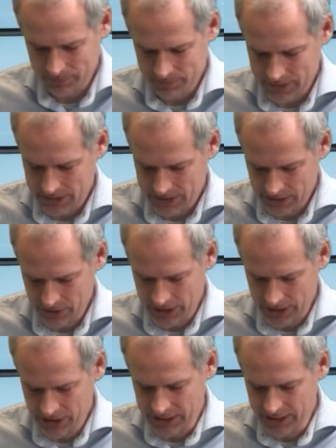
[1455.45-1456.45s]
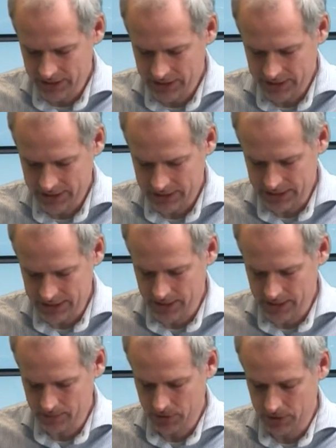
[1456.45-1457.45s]
So there she is.
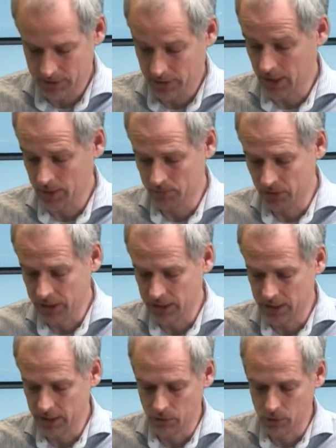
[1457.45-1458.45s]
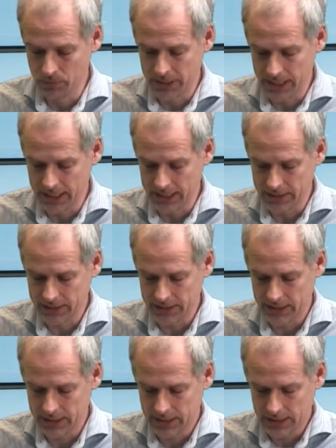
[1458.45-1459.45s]
So now I'm in a group with Alice.
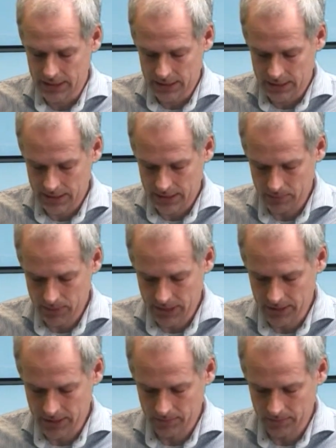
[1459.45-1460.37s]
I'm done.